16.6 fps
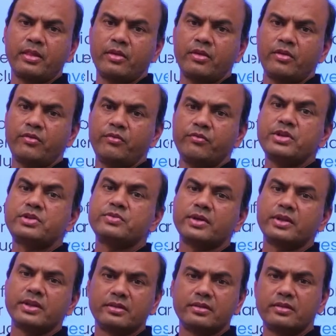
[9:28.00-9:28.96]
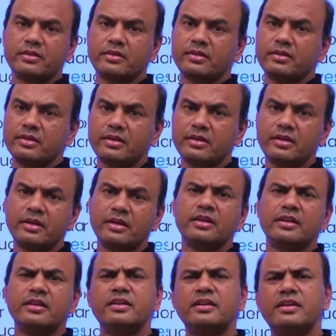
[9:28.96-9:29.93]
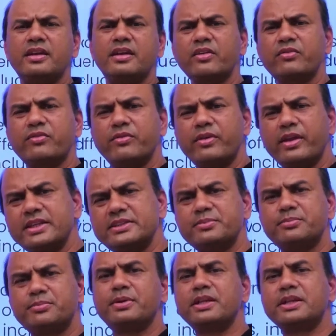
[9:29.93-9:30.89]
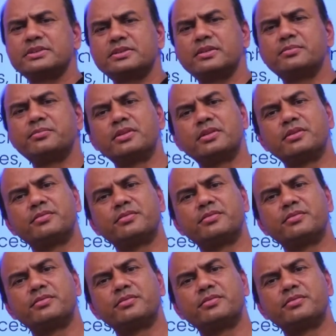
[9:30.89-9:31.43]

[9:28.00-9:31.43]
Which one? Take very simple example.